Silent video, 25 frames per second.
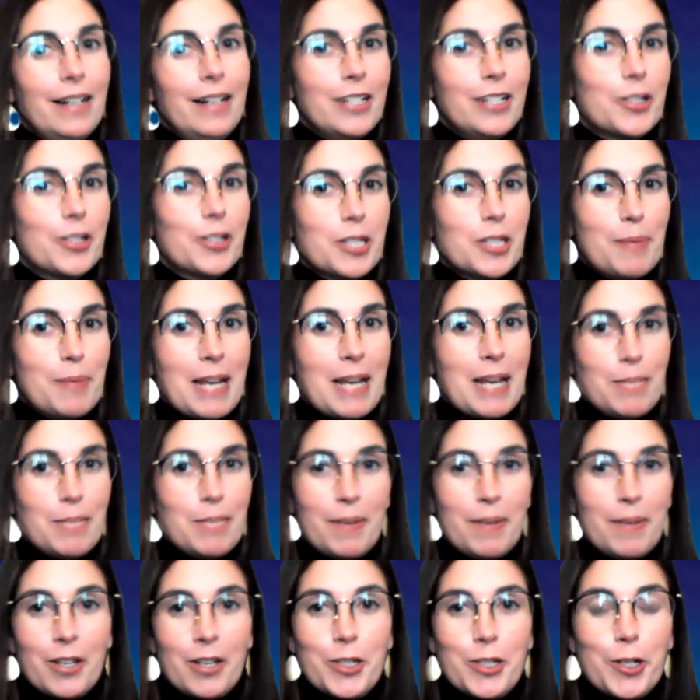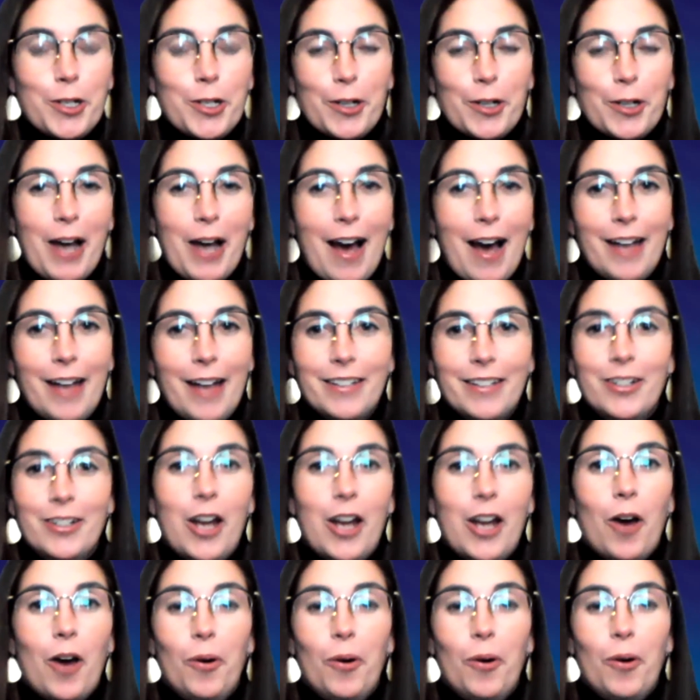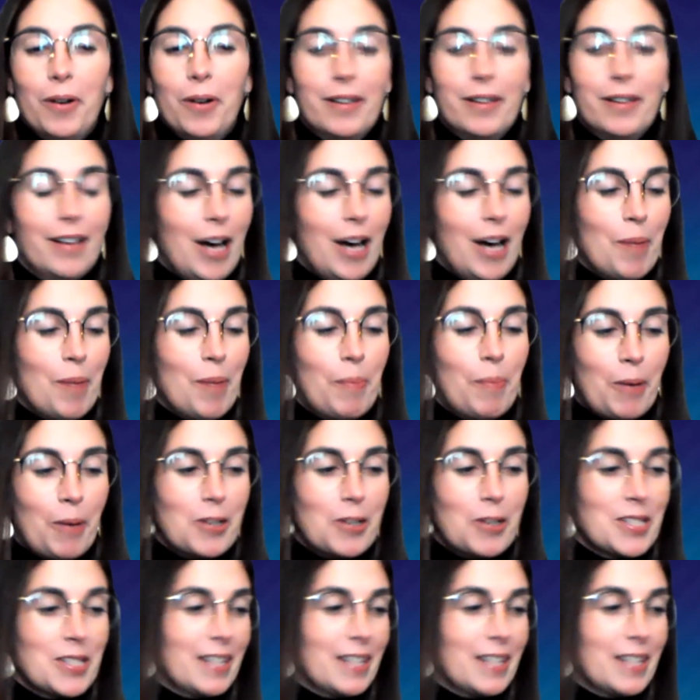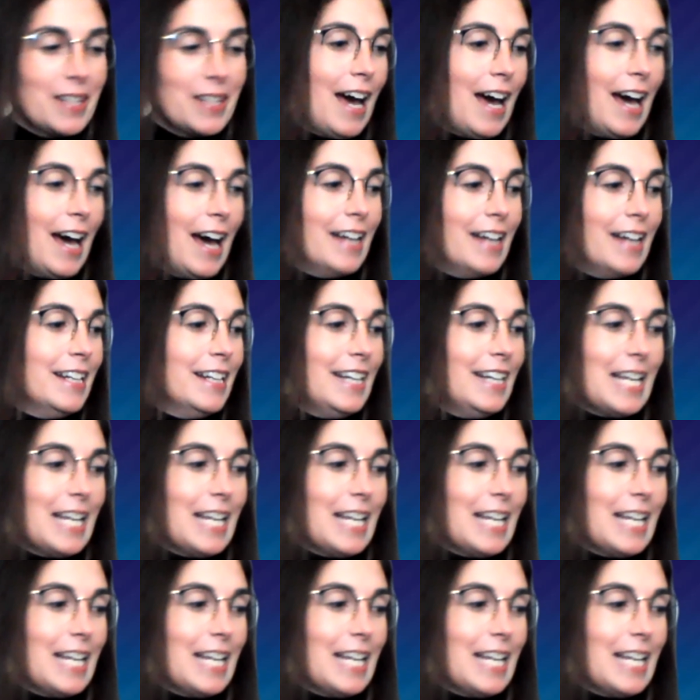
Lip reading: in your space because you're not, a person that